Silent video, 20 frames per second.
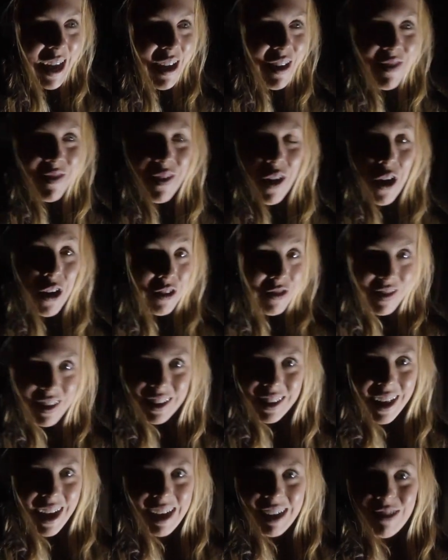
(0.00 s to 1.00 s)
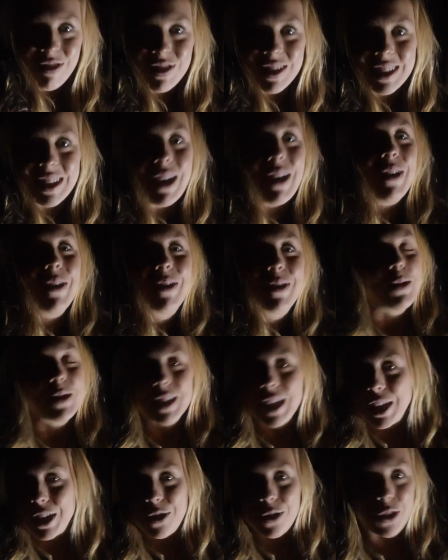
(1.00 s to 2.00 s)
of RV life, so it'll
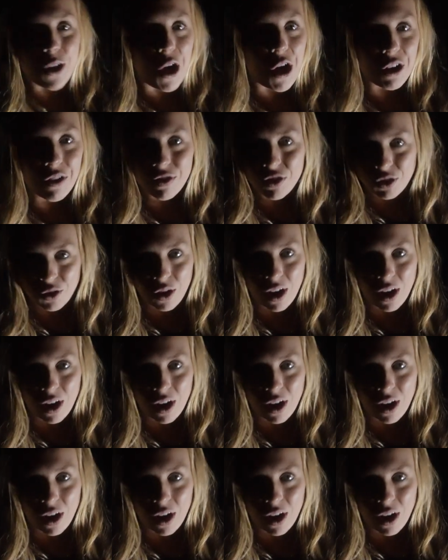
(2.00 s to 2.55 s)
take you long for the